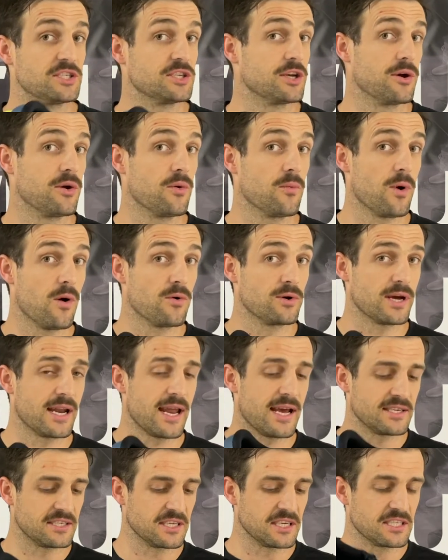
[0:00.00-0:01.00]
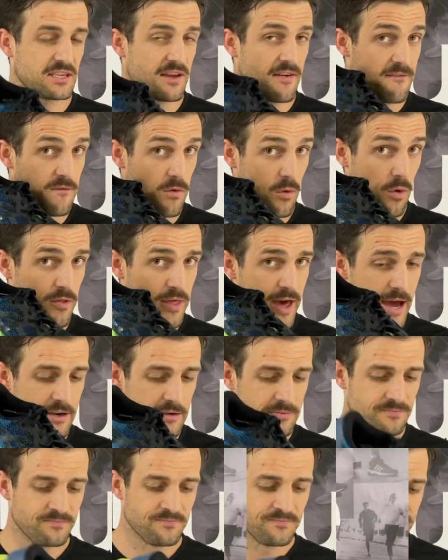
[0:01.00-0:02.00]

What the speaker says: So well done, Asics, for that.